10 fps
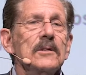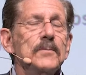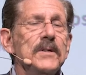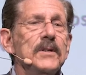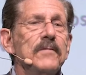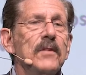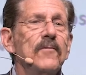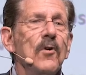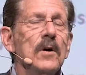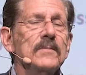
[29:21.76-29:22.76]
specific
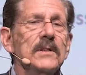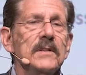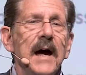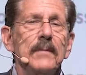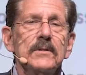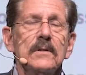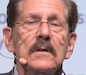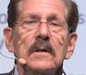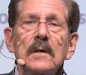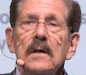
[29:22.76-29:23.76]
forms and types?
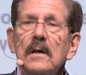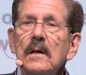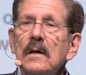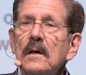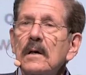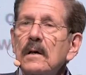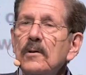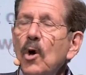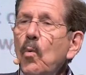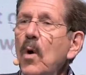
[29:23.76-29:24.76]

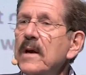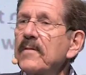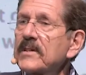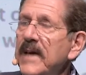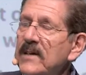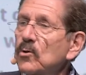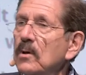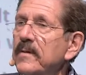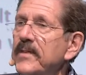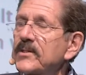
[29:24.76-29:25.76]
No one of us has
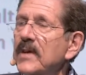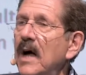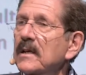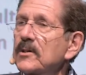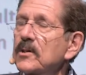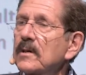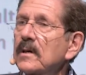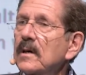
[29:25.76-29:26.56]
all of this knowledge.